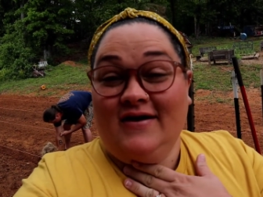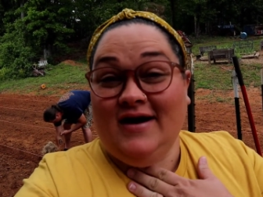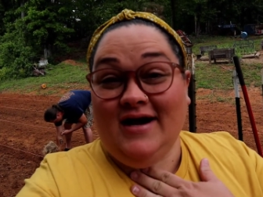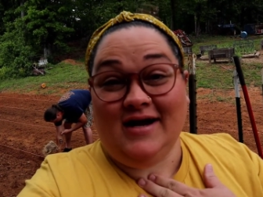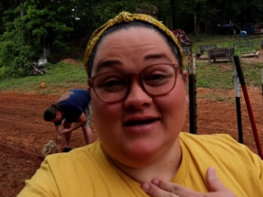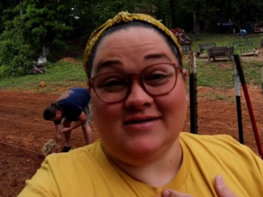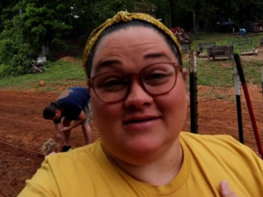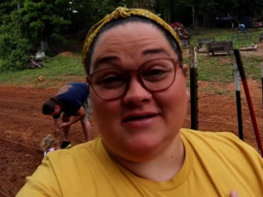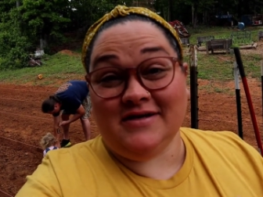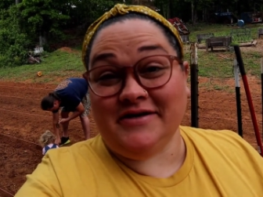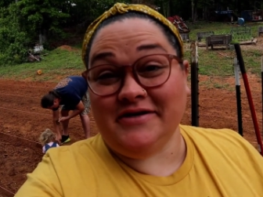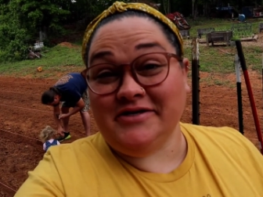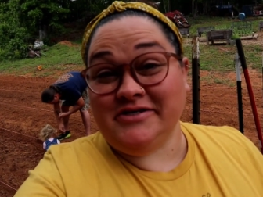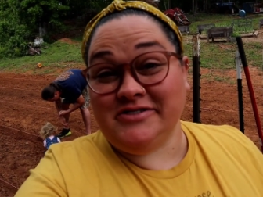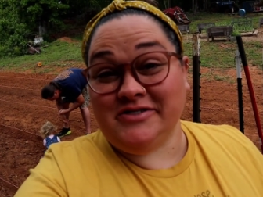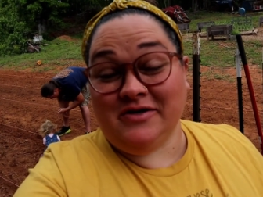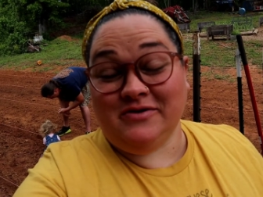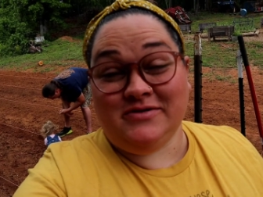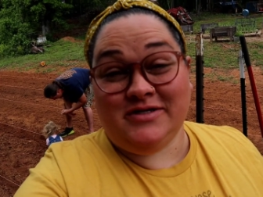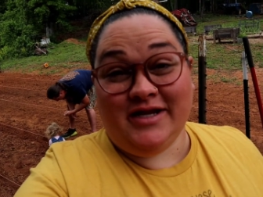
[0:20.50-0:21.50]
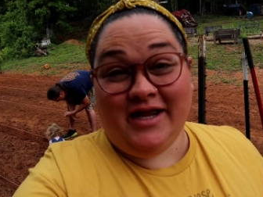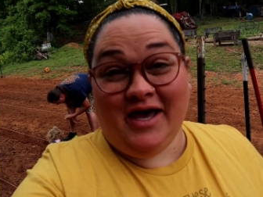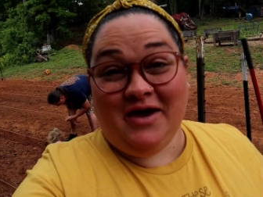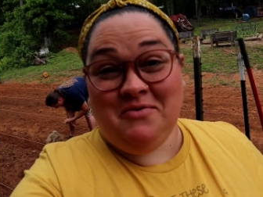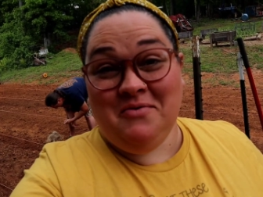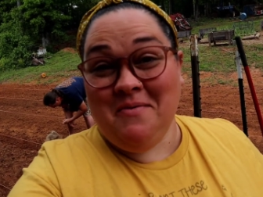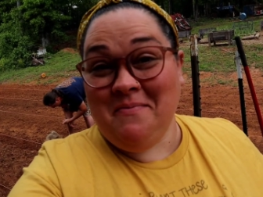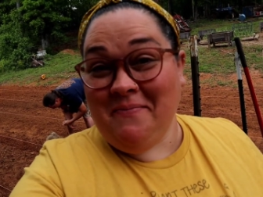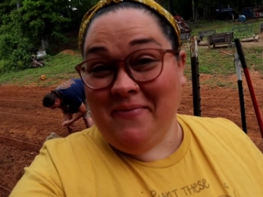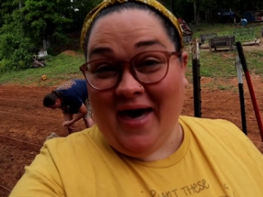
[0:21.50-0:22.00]
it. All right, so today
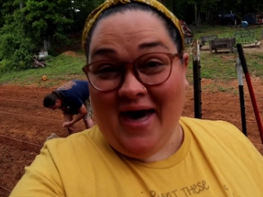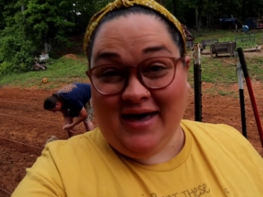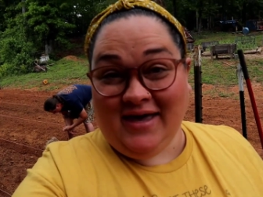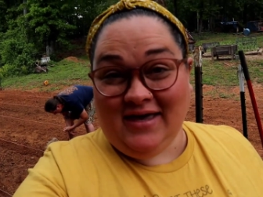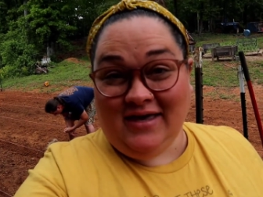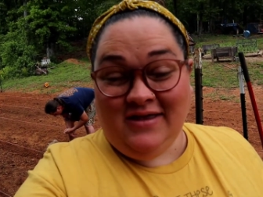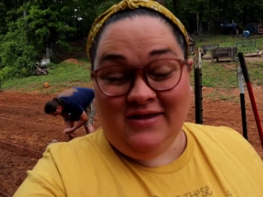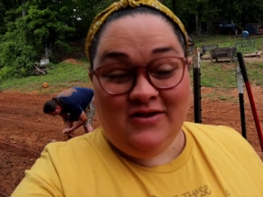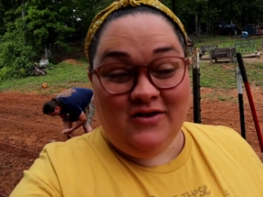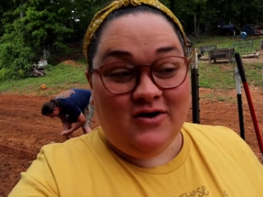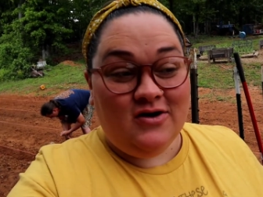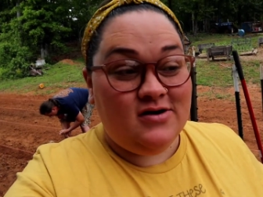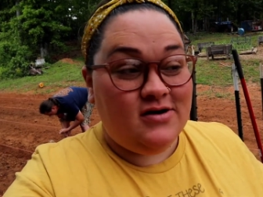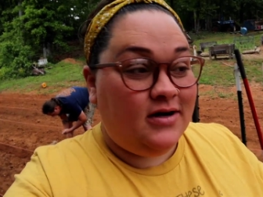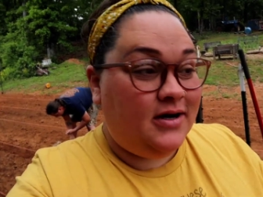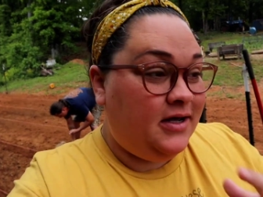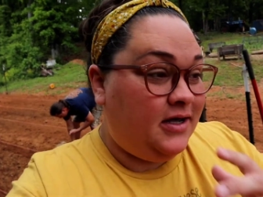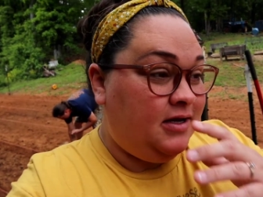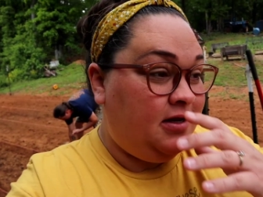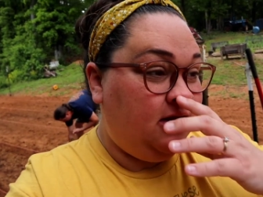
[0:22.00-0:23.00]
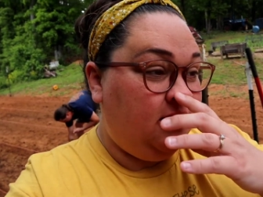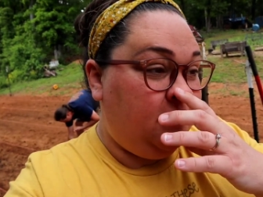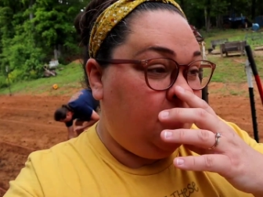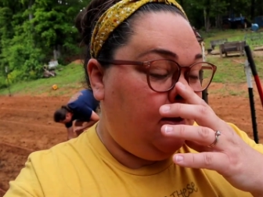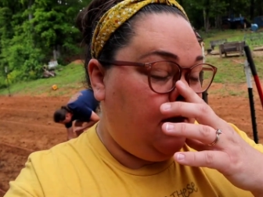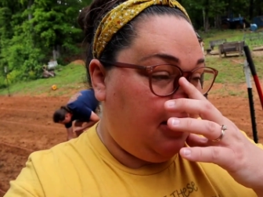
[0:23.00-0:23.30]
we're back in the garden.